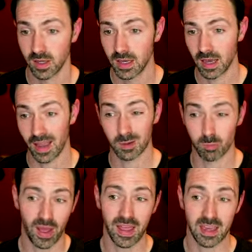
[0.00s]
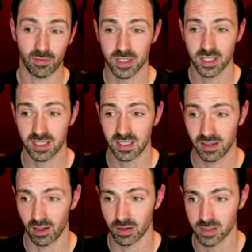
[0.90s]
I could buy it for sixteen
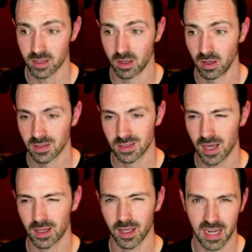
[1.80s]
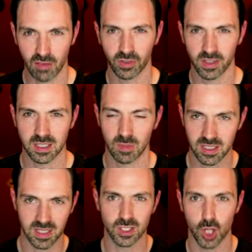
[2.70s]
dollars. So it's kind of like Netflix. Some of these
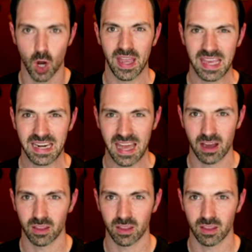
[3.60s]
things go in and out of the